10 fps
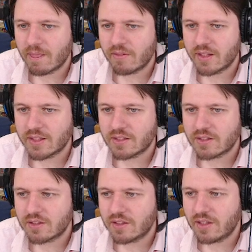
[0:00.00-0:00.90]

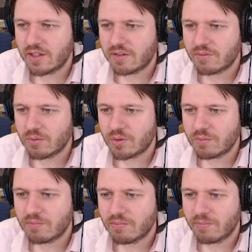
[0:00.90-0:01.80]
Let's,
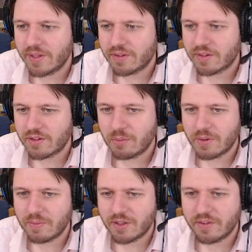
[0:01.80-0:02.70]
make it look a little
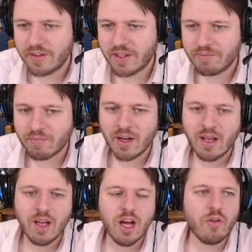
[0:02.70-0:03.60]
bit better than
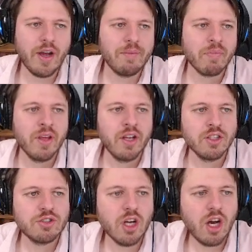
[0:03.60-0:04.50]
that. Okay,
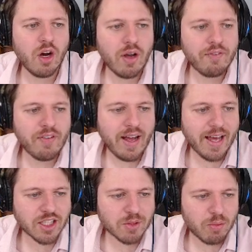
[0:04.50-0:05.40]
so if I
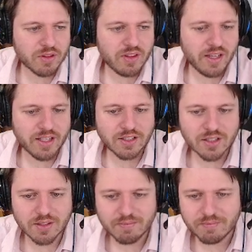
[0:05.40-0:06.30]
export
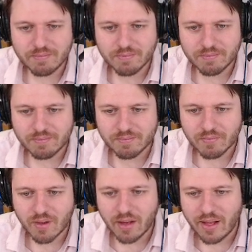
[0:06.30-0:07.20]
this,
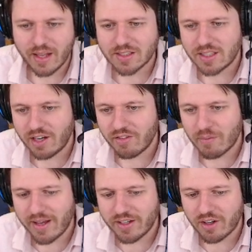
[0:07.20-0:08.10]
instead of the
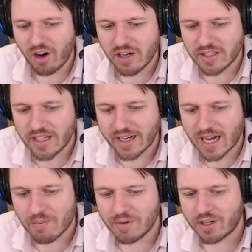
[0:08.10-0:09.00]
main card deck,
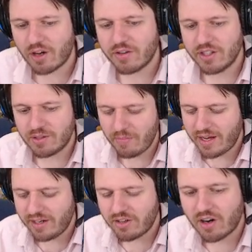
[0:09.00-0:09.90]
I'm going to call this
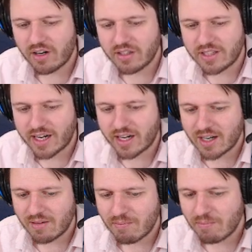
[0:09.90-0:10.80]
main card deck
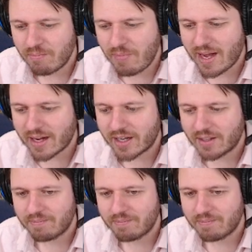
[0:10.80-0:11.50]
back.